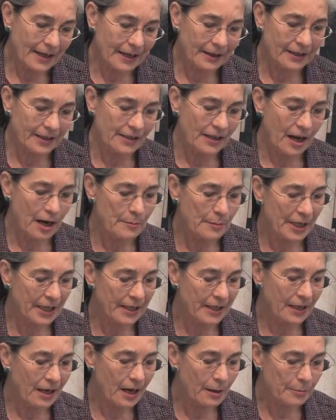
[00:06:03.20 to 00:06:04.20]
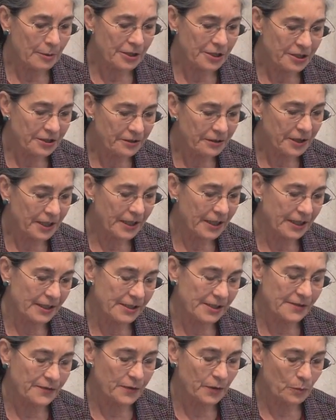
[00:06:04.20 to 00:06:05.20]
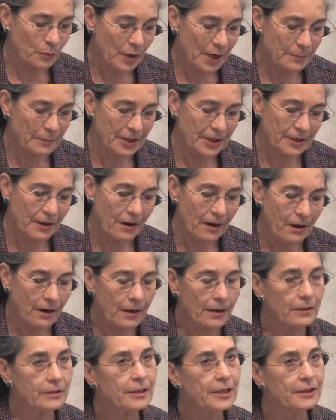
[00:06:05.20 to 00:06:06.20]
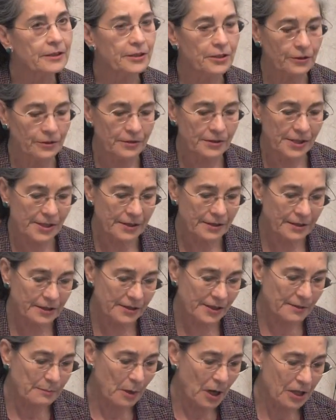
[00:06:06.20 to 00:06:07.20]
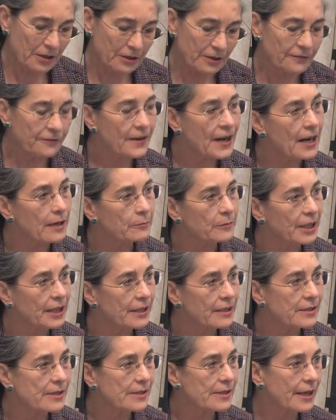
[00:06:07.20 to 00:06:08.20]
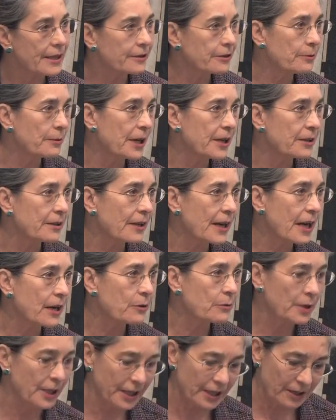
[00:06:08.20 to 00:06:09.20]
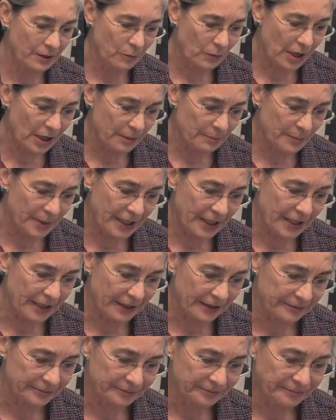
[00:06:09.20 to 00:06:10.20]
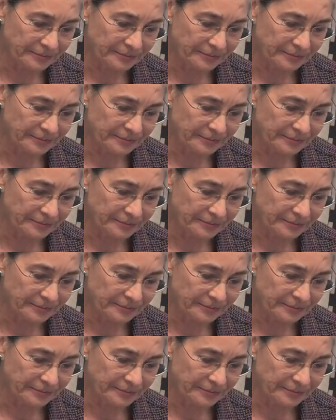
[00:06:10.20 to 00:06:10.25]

economic opportunities for women all conduce to smaller families and greater equity and well-being.